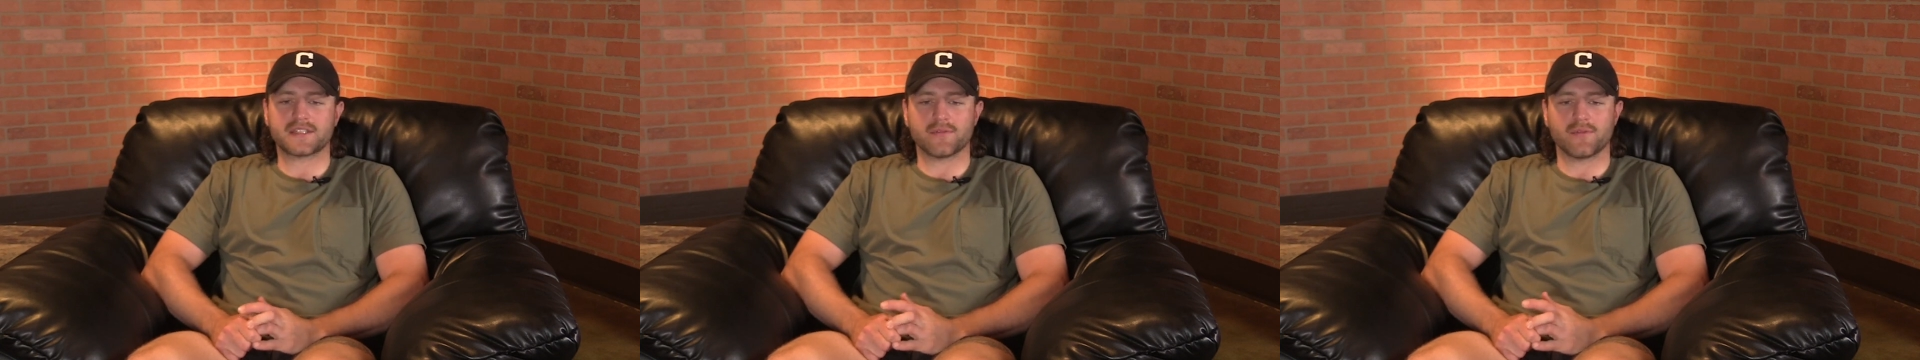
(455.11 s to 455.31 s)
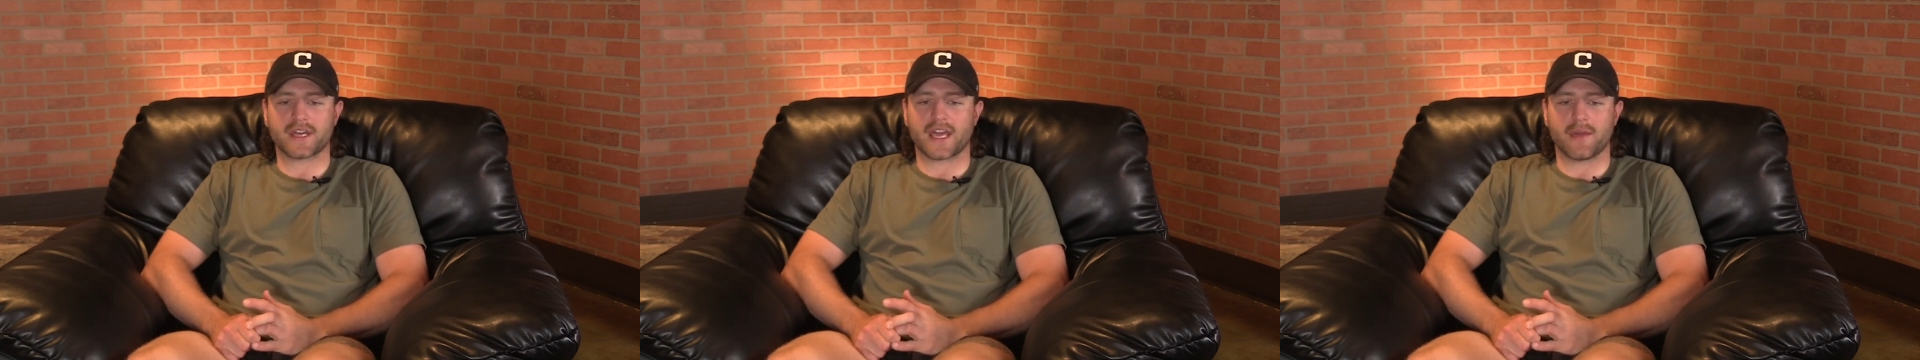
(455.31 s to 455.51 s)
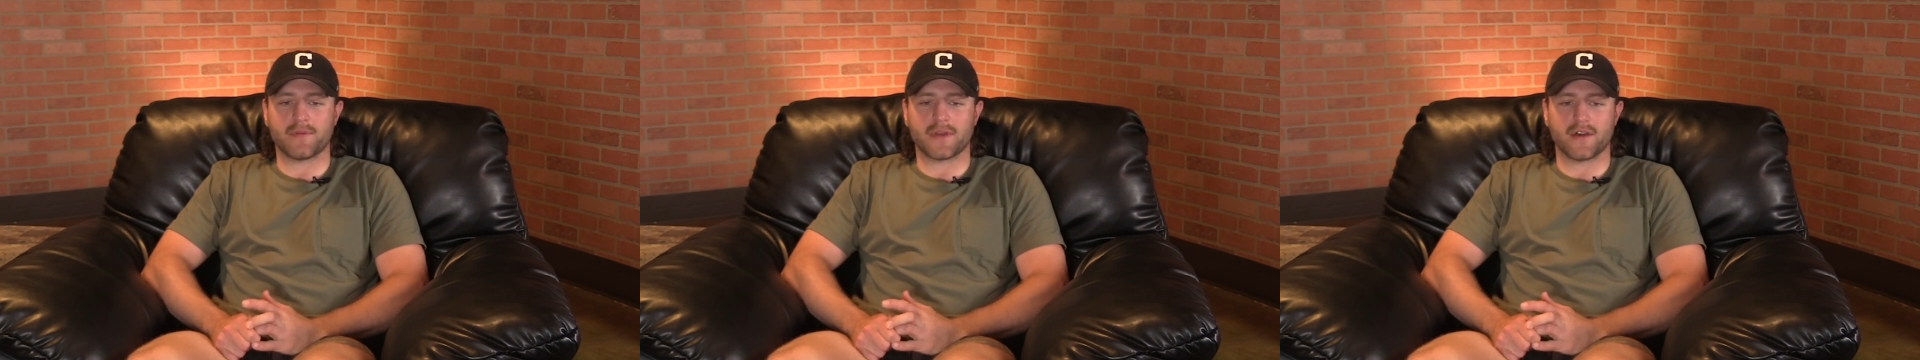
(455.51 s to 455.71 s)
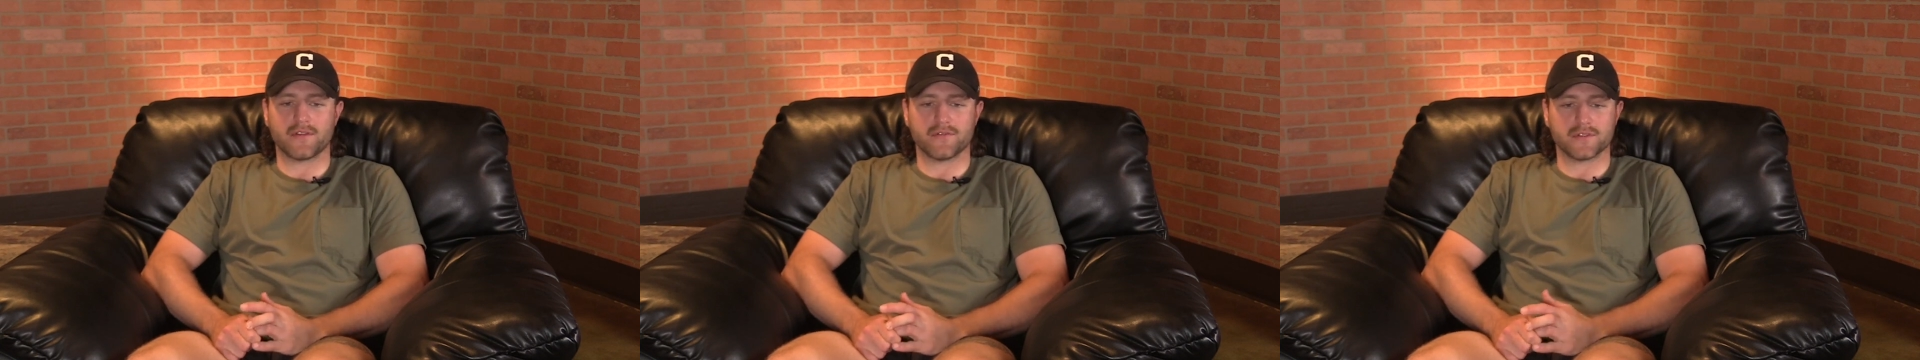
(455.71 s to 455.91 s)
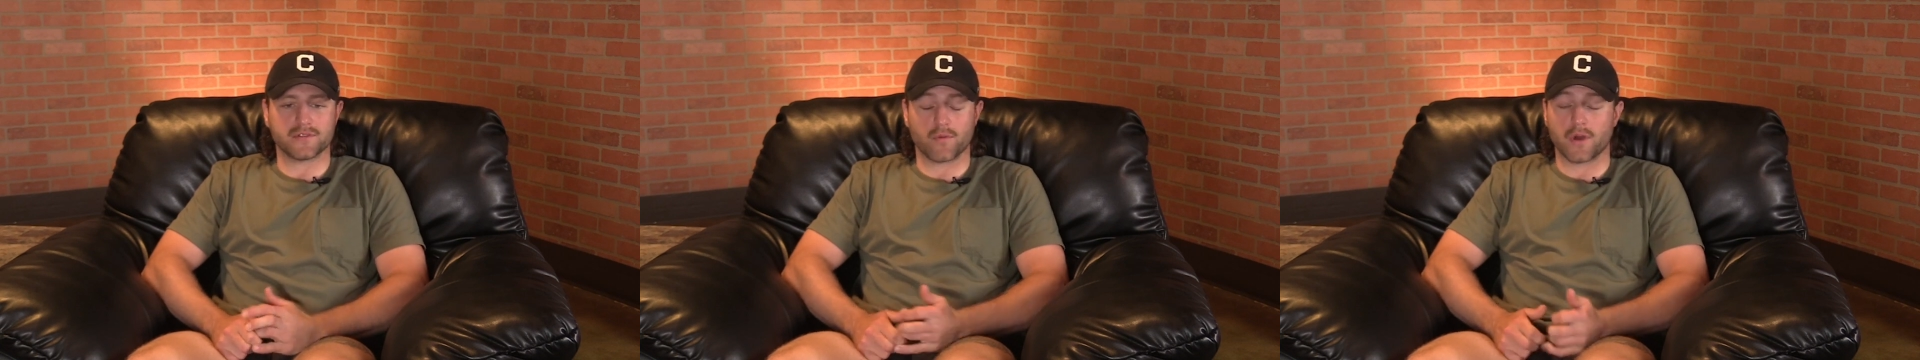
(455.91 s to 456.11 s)
what it came down to
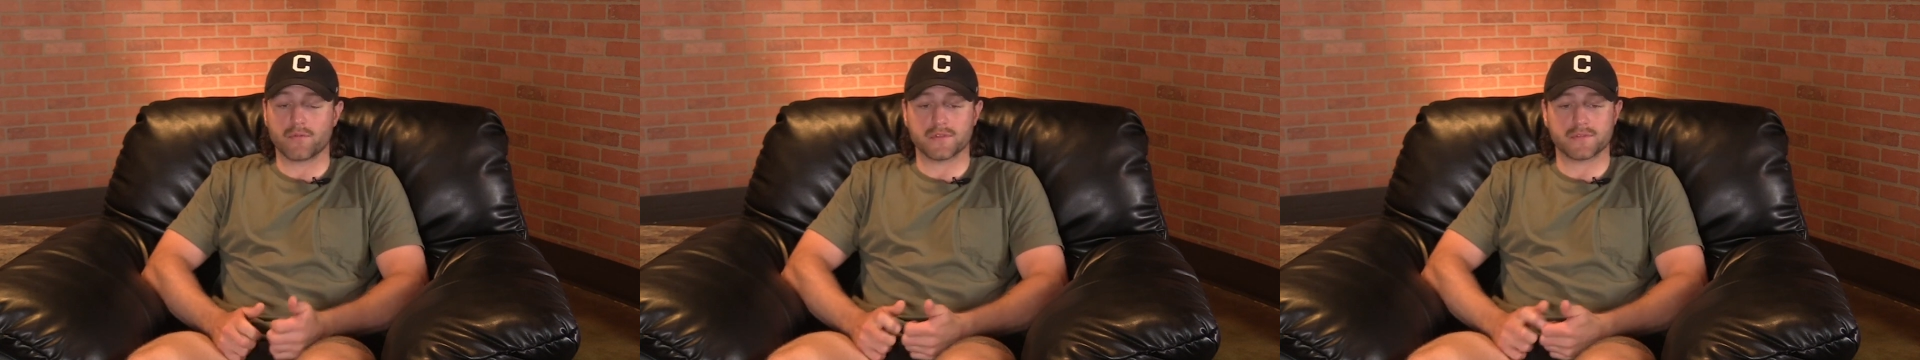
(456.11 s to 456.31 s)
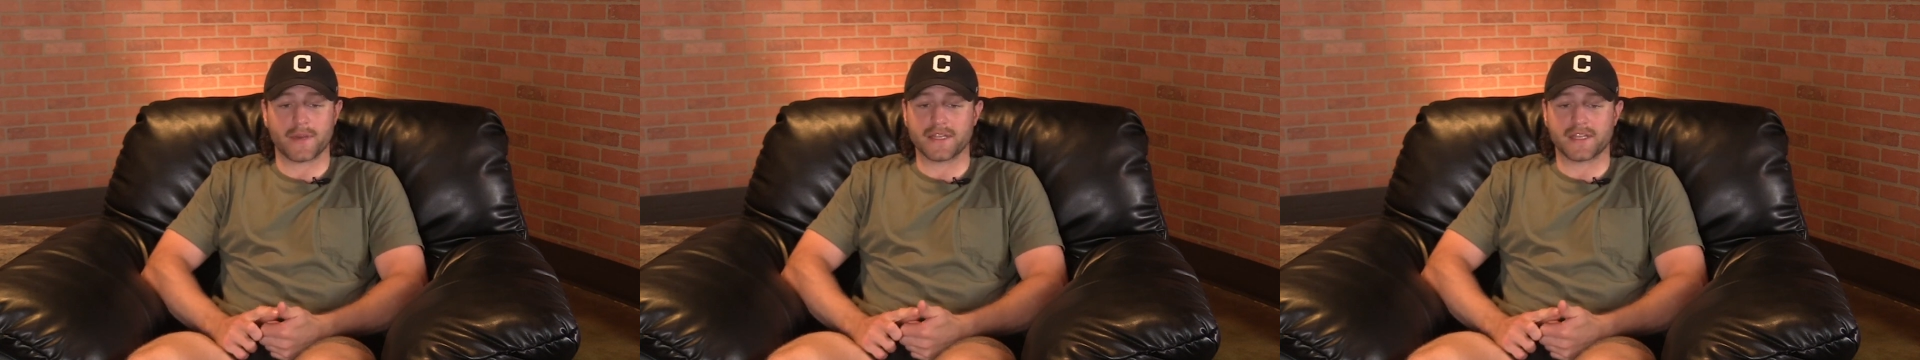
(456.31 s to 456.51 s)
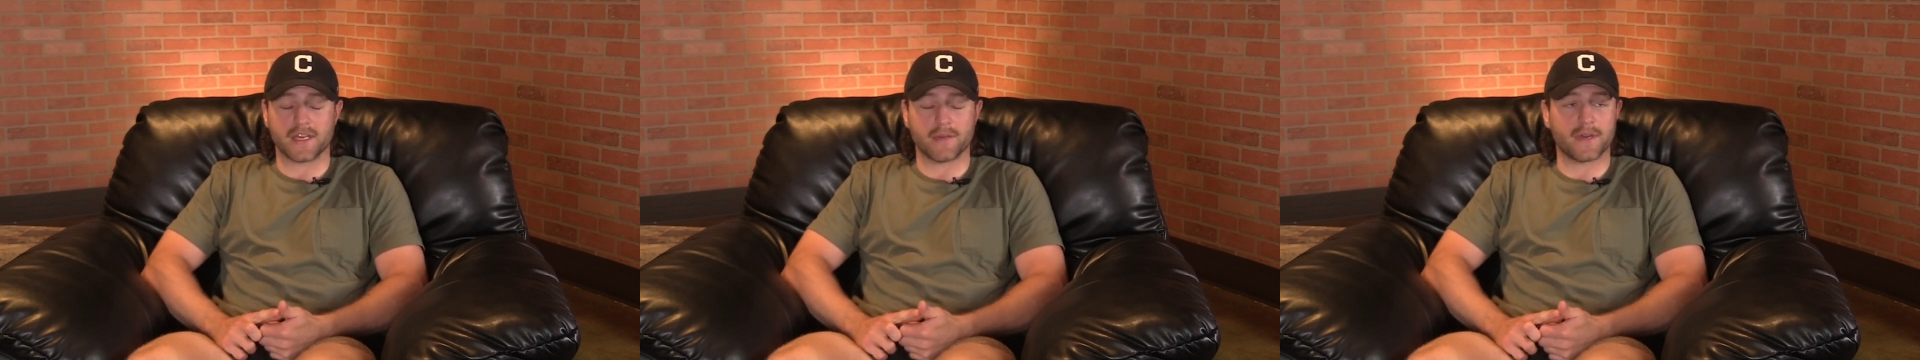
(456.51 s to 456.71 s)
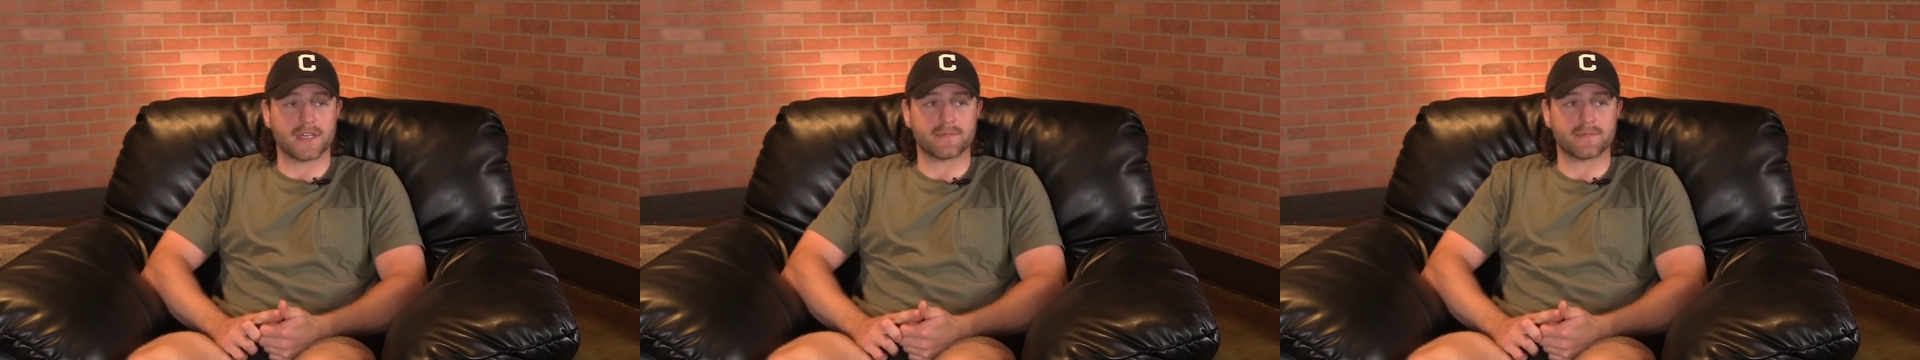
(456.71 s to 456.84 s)
is one was my teammates.